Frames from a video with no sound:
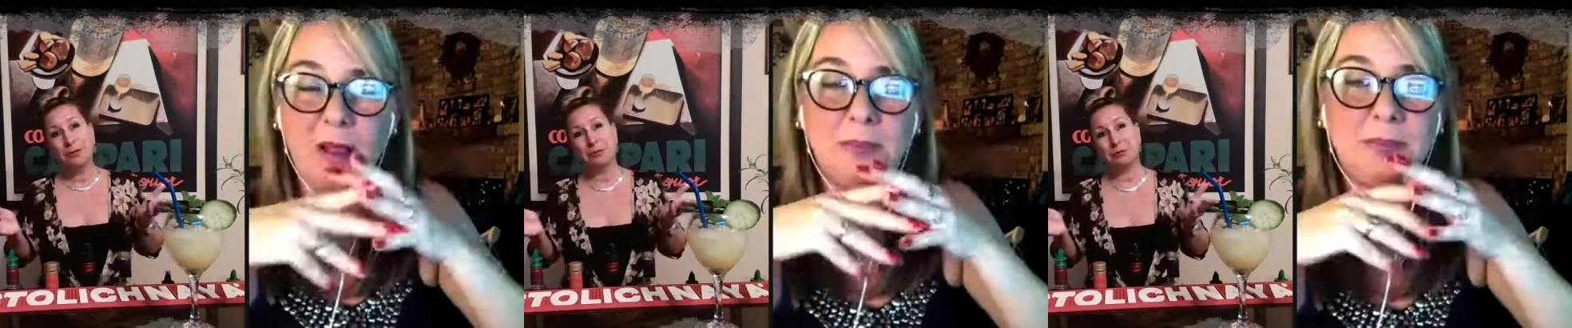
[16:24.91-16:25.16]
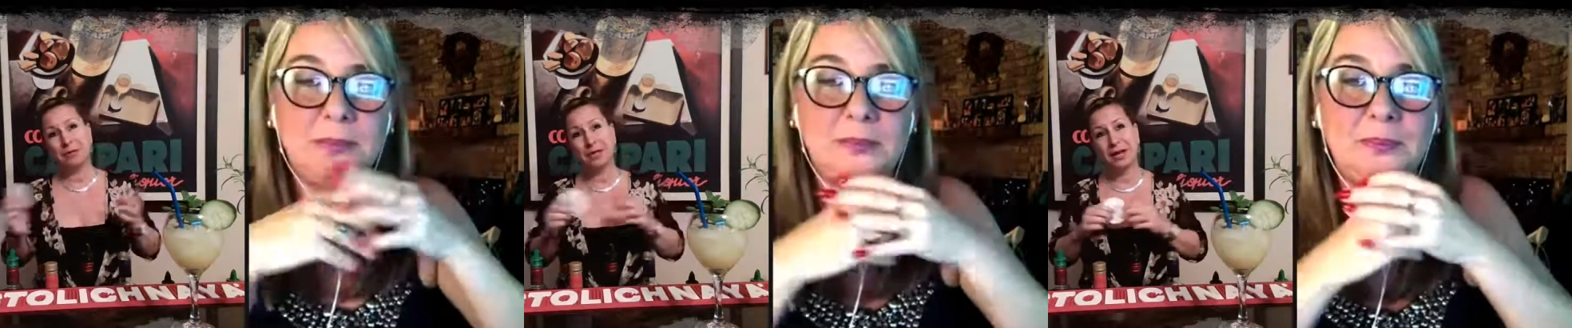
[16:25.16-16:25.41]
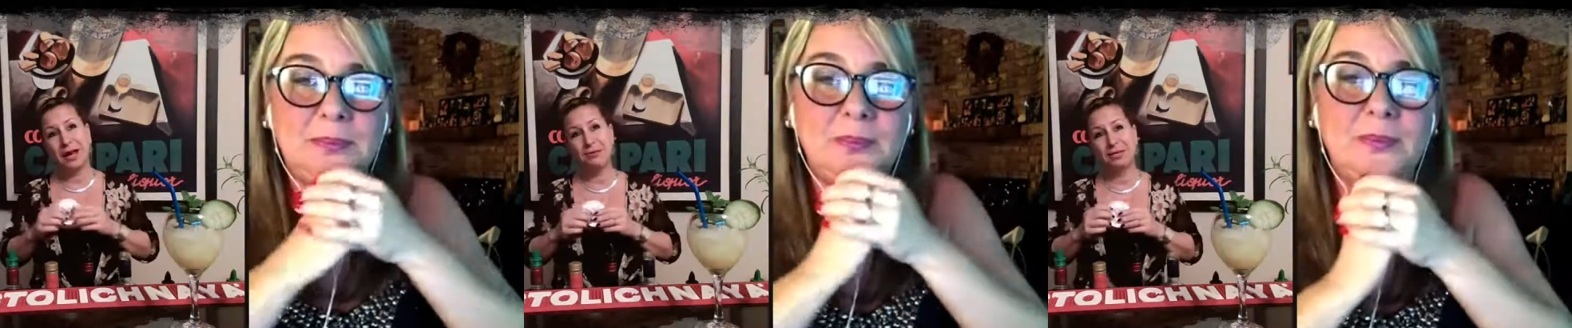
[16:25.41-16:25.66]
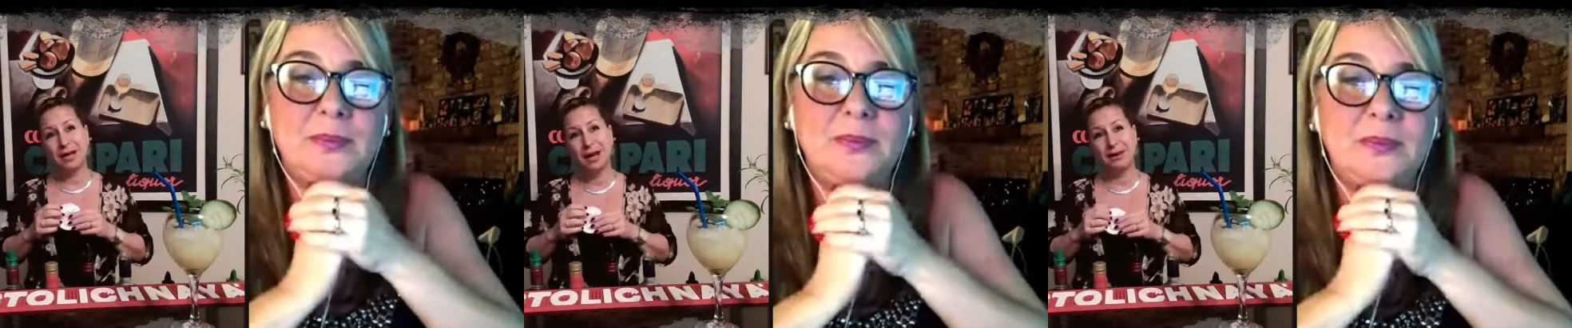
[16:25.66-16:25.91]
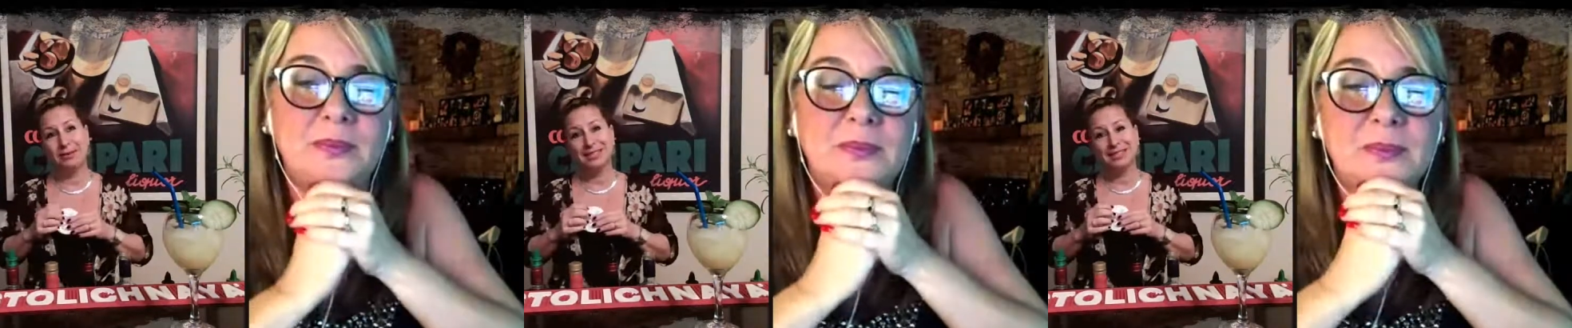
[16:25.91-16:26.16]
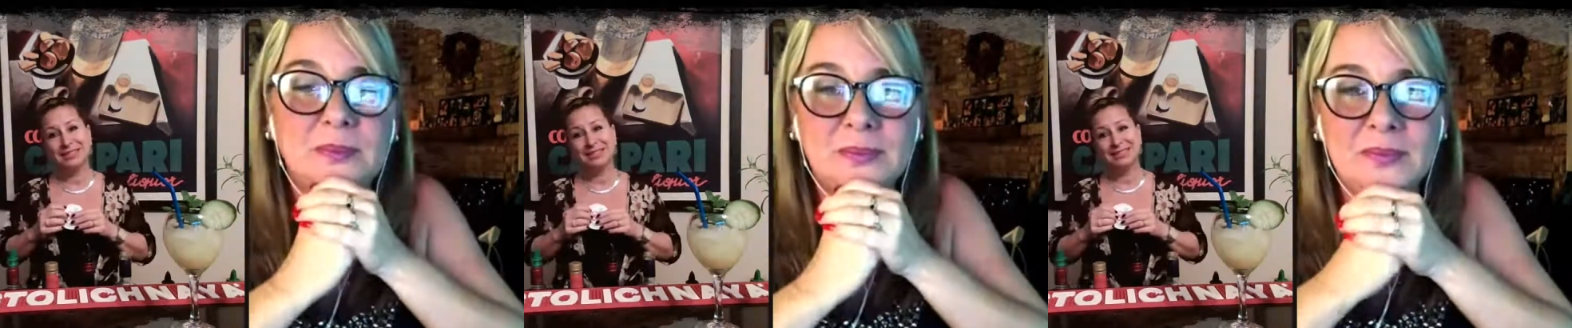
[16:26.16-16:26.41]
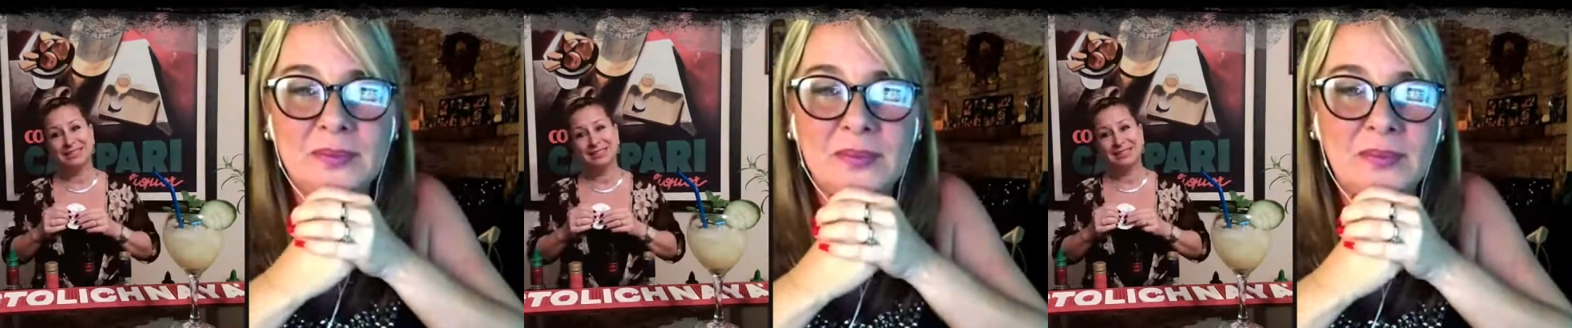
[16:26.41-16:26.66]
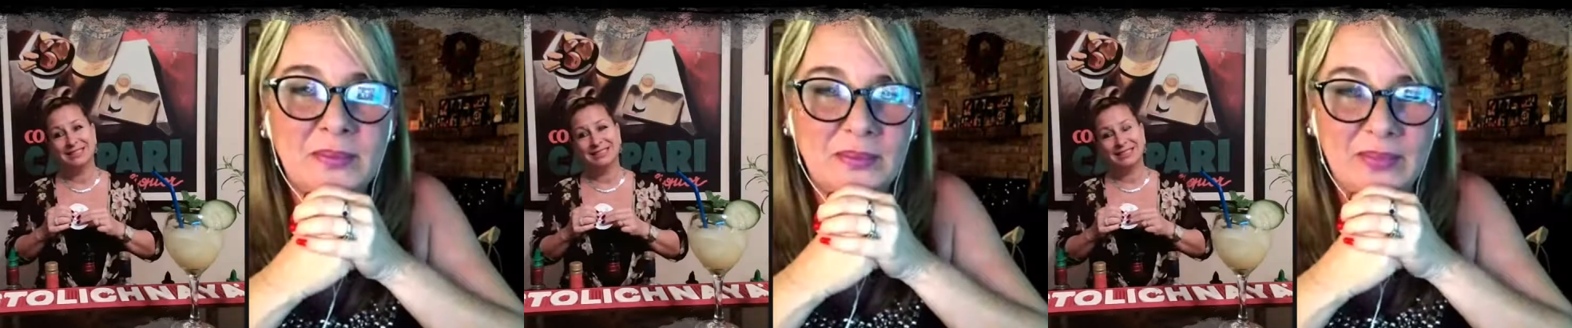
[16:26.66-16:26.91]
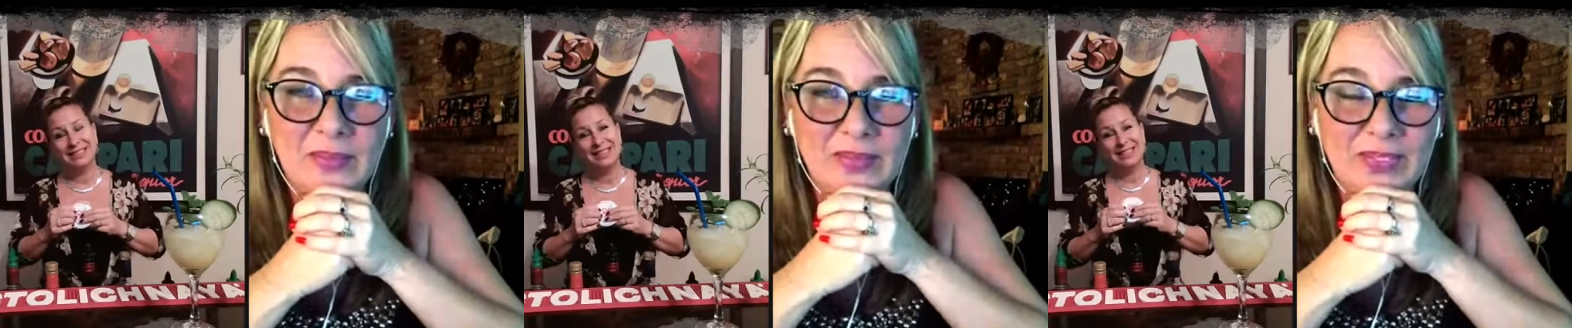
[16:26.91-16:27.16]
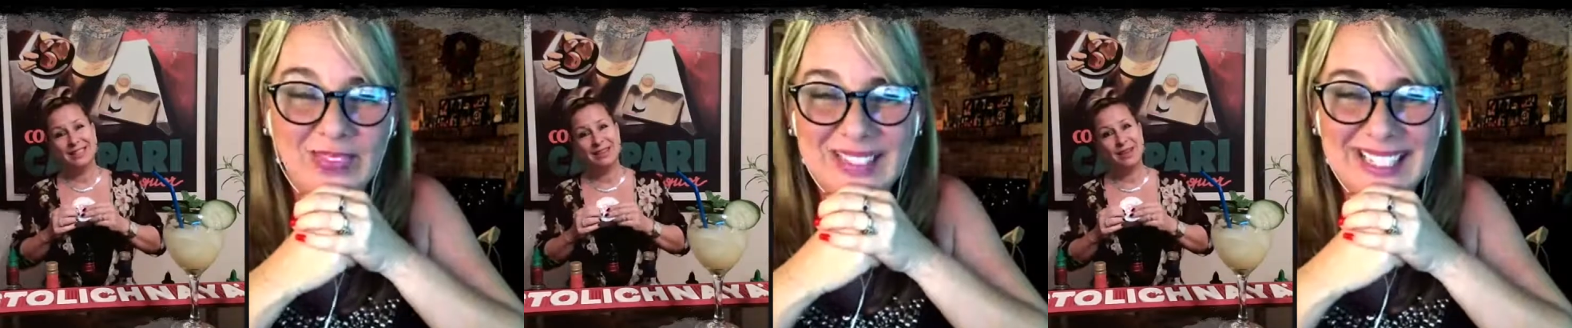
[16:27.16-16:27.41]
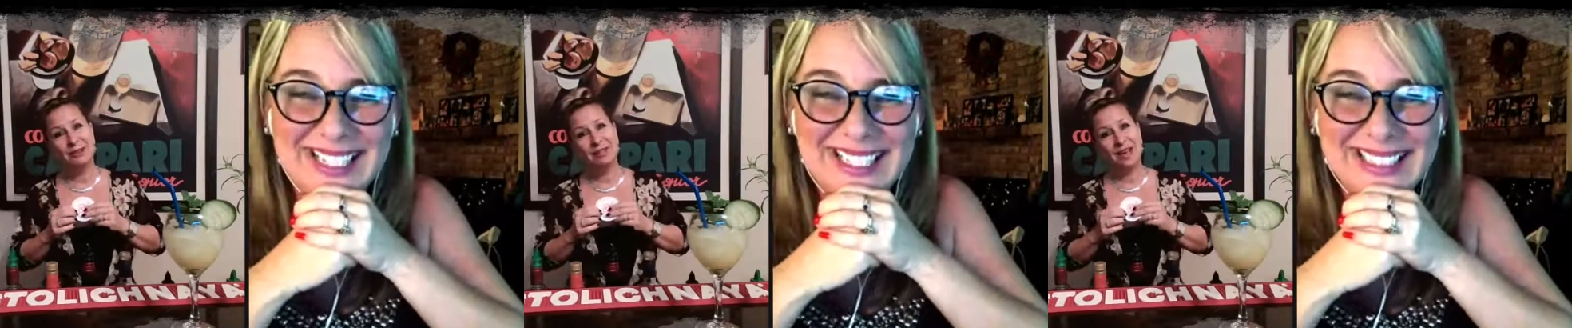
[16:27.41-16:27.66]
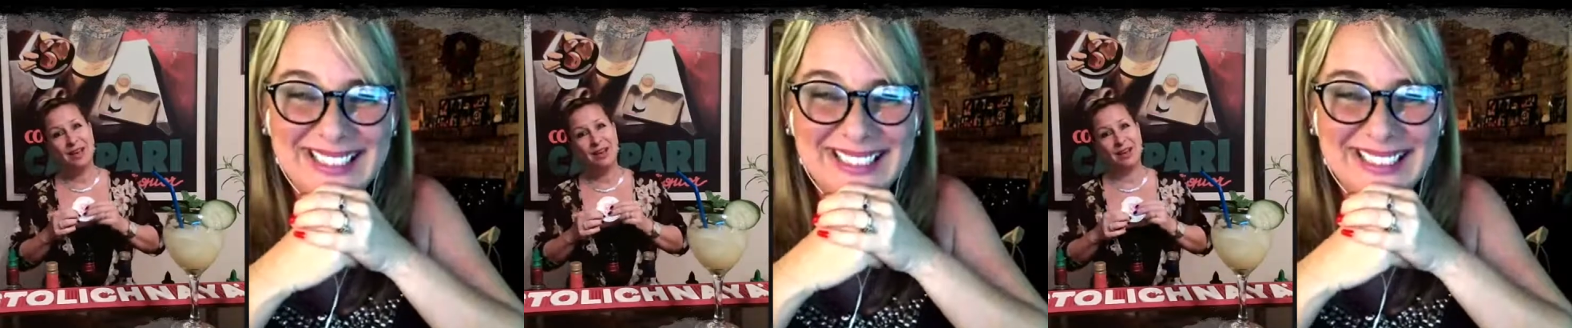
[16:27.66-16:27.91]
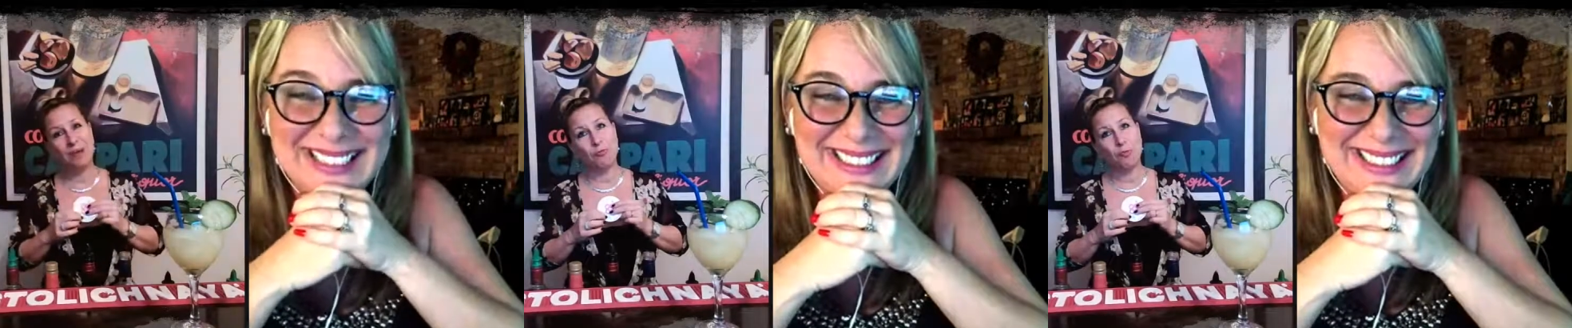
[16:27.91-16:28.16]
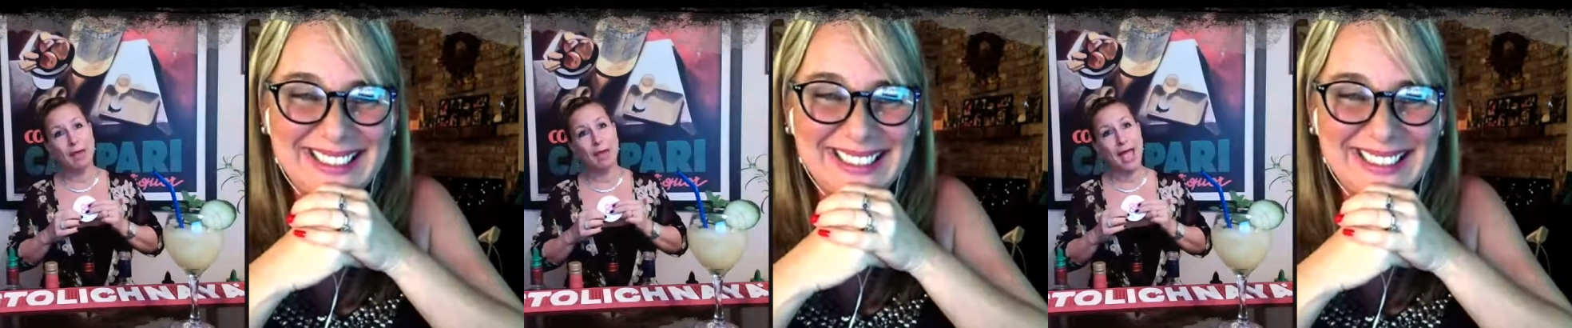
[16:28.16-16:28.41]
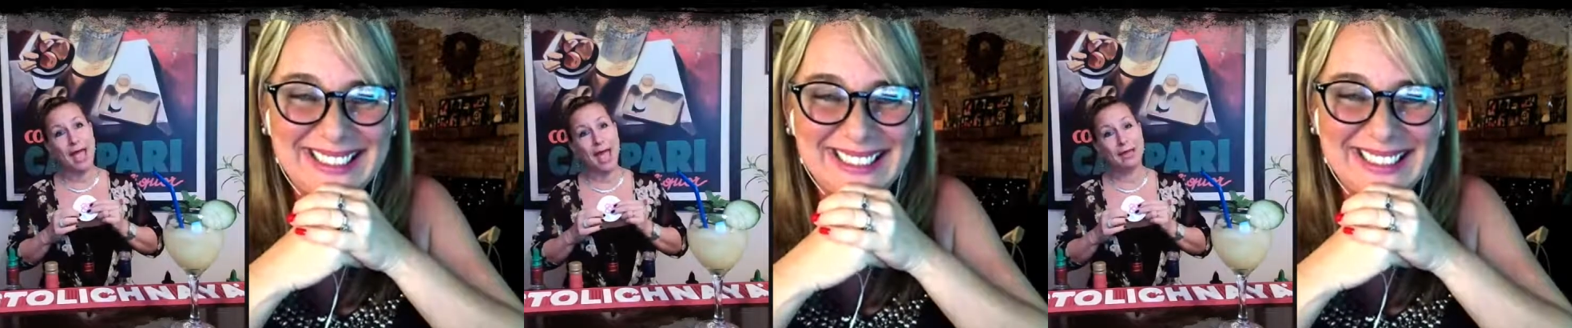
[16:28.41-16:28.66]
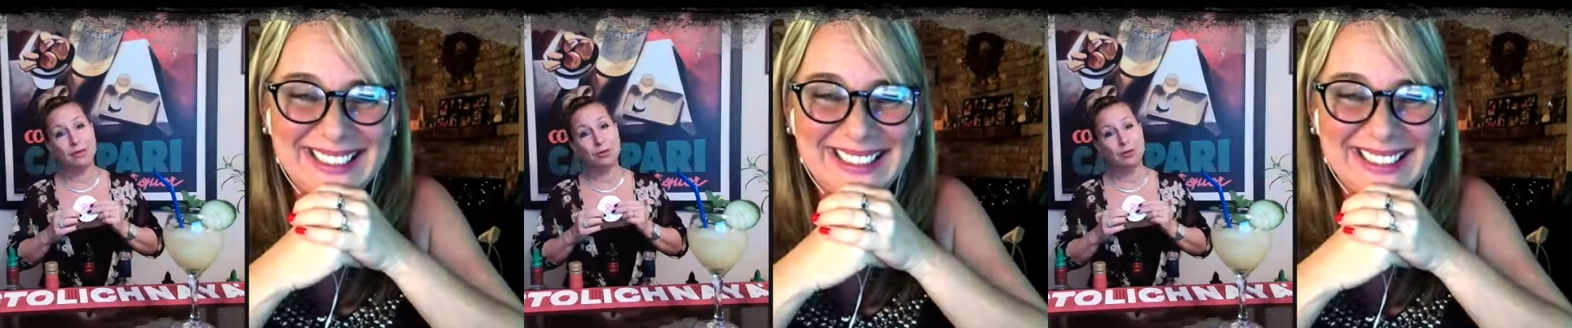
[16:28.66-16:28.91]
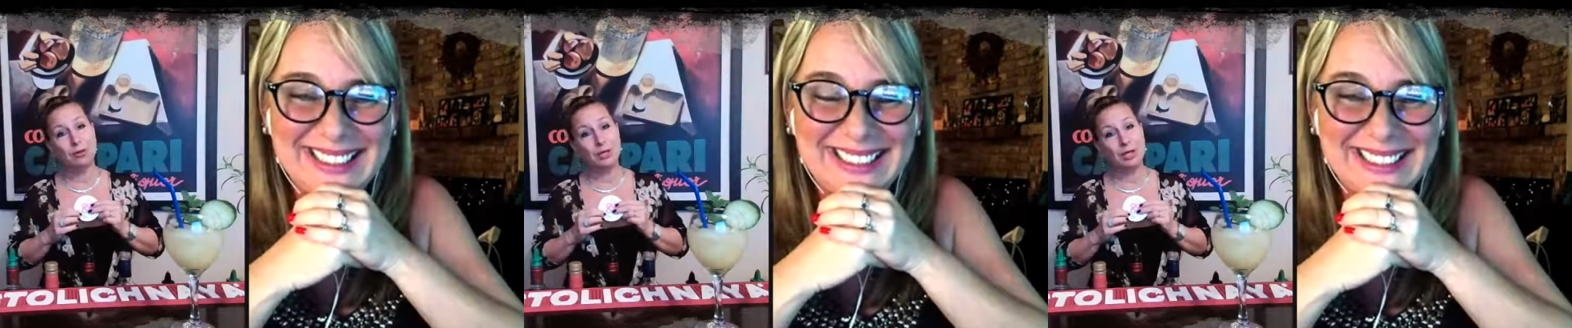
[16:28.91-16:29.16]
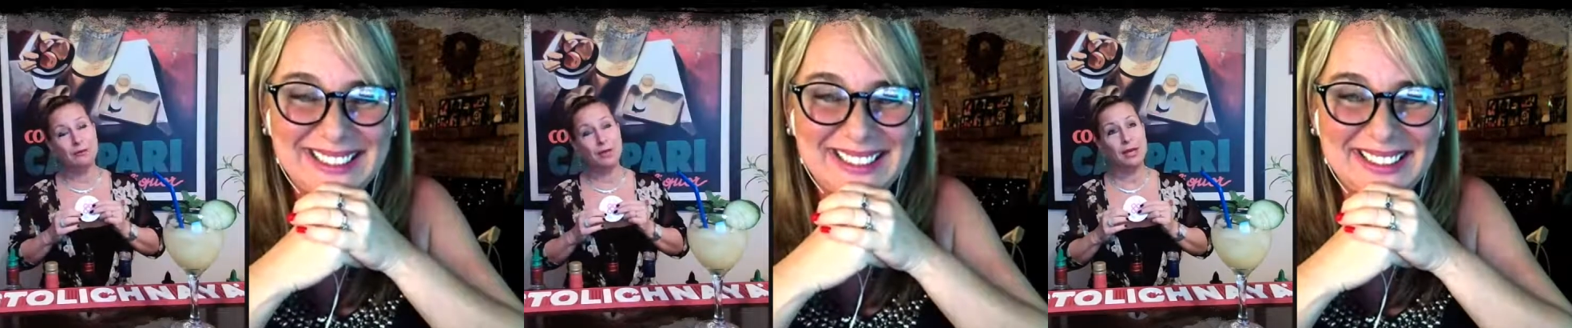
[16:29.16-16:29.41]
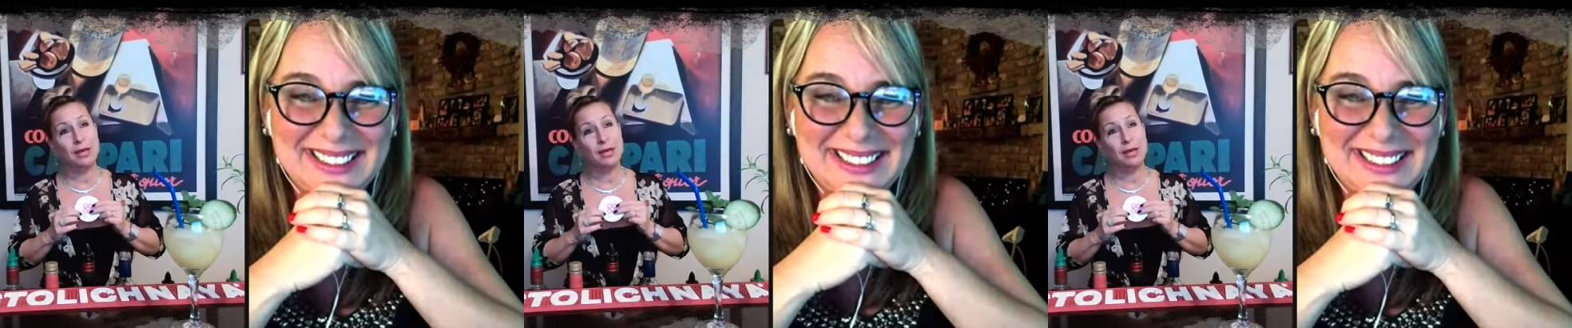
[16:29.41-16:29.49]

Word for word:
Speaker 1: This was the countdown the countdown right at New Year's Eve.